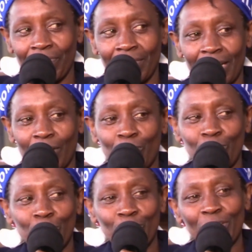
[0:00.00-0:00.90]
I
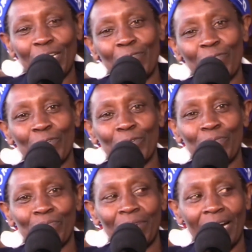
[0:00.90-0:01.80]
want to hear
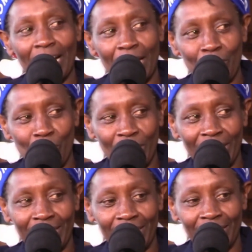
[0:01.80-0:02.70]
from Anne
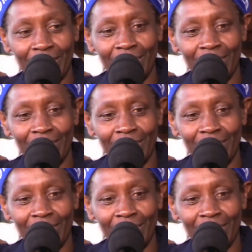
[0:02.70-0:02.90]
Mwangi.